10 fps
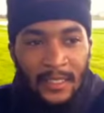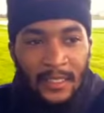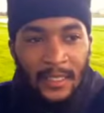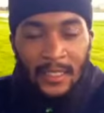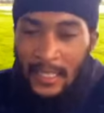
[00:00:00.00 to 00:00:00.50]

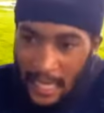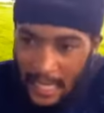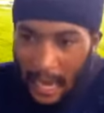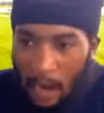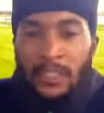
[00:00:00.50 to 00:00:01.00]
Because, hey,
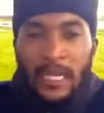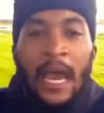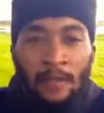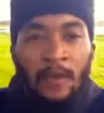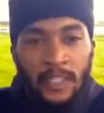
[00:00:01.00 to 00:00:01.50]
Yahweh I
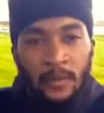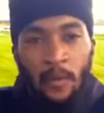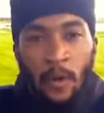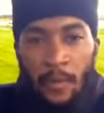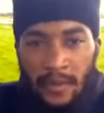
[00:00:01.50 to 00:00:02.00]
have mercy
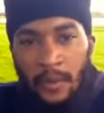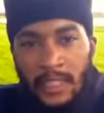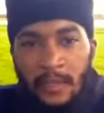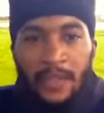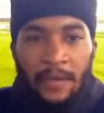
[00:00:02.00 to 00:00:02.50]
upon me, thou son
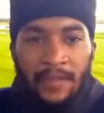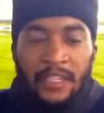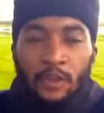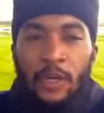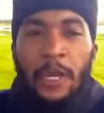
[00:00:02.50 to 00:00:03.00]
of David.
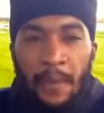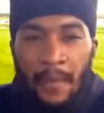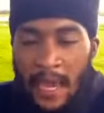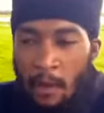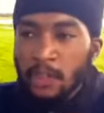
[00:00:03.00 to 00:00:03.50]
He's screaming,
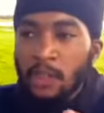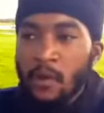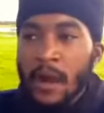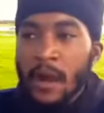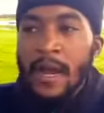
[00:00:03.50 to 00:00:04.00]
man, he was
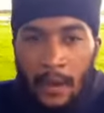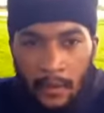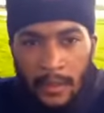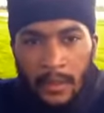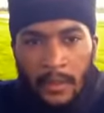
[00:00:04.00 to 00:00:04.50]
crying out,
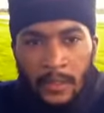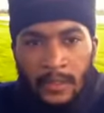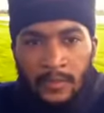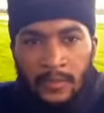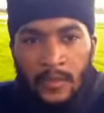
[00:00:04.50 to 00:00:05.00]

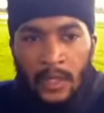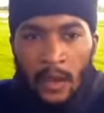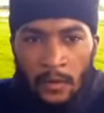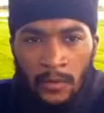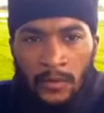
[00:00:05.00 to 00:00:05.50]
you
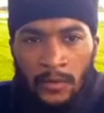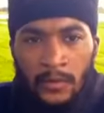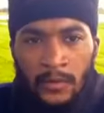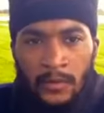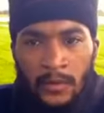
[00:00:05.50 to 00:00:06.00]
know?
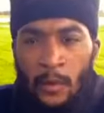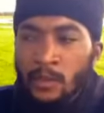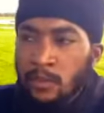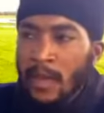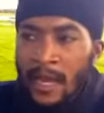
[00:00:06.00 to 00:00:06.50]
He was
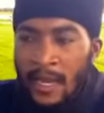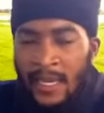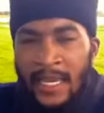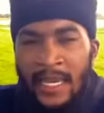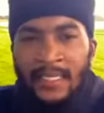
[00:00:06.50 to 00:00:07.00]
blind,
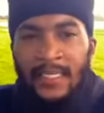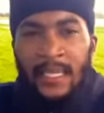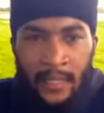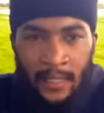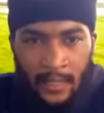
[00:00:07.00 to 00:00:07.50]
he didn't see.